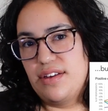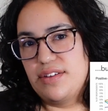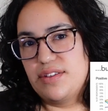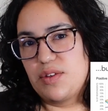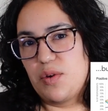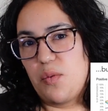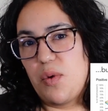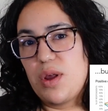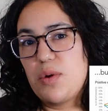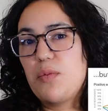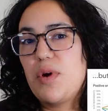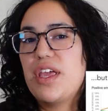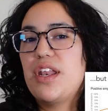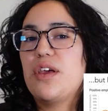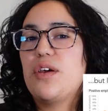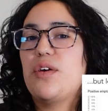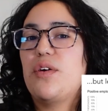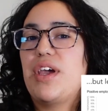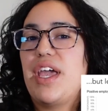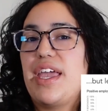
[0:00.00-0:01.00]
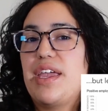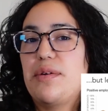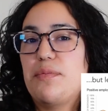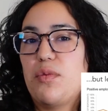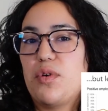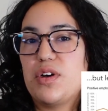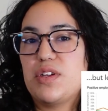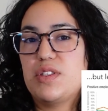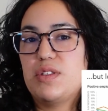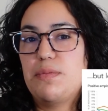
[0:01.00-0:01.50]
So one way to gain
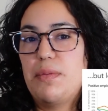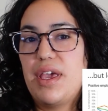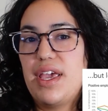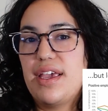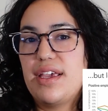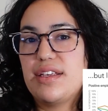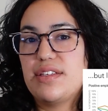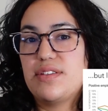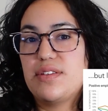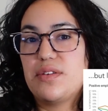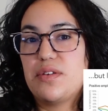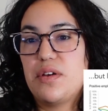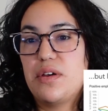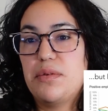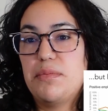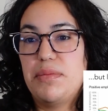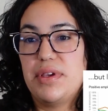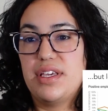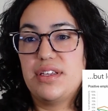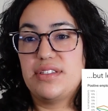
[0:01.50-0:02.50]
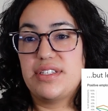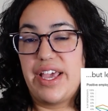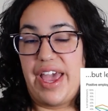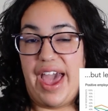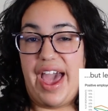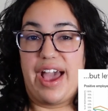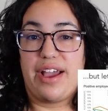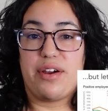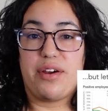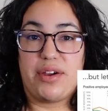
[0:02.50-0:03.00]
more space could be to
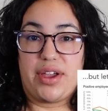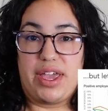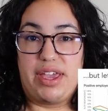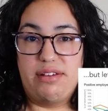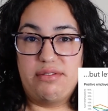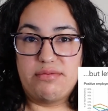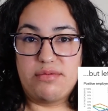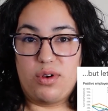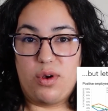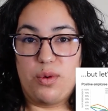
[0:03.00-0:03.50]
aggregate,